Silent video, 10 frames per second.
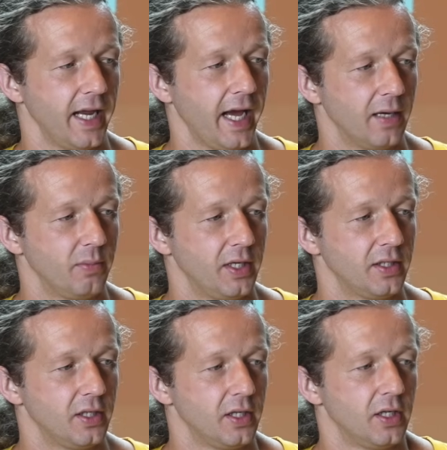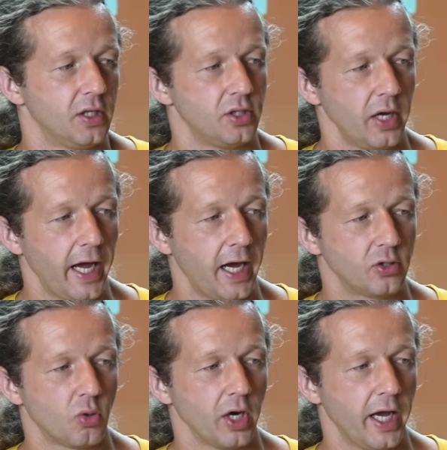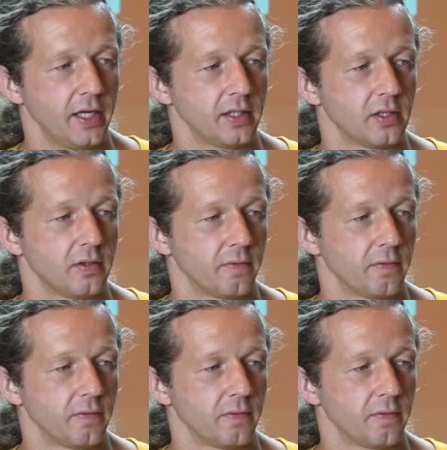an admin to add or edit